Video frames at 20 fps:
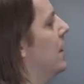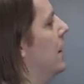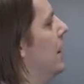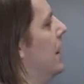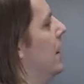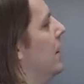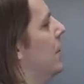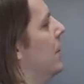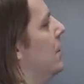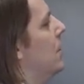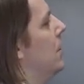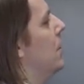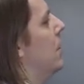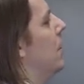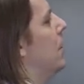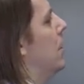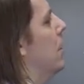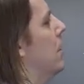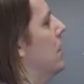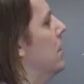L
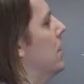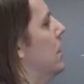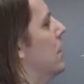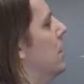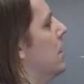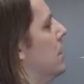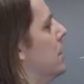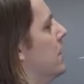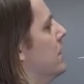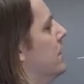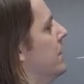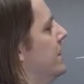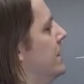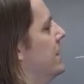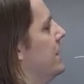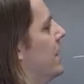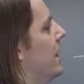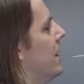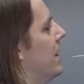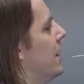
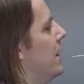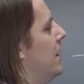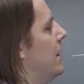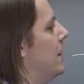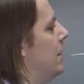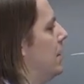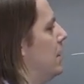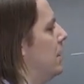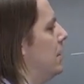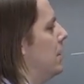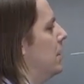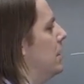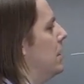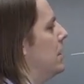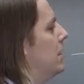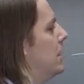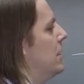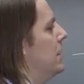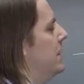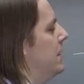di
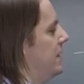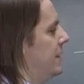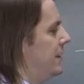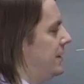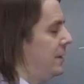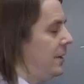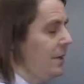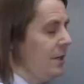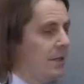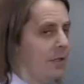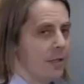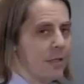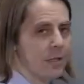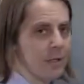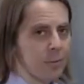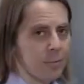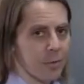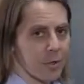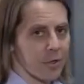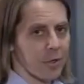dt
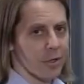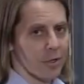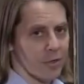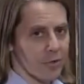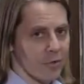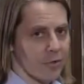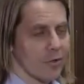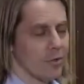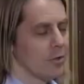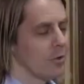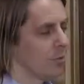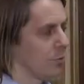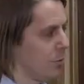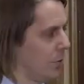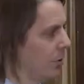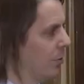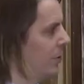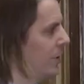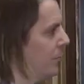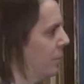because we
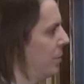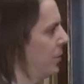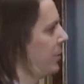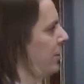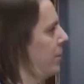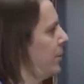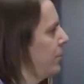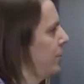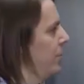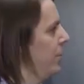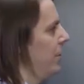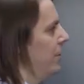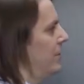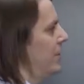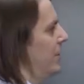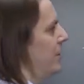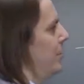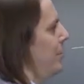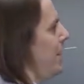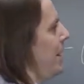know that's what an inductor does. It
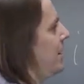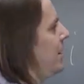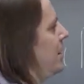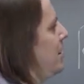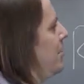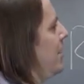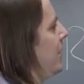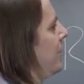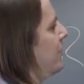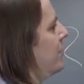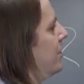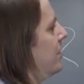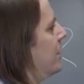has a back EMF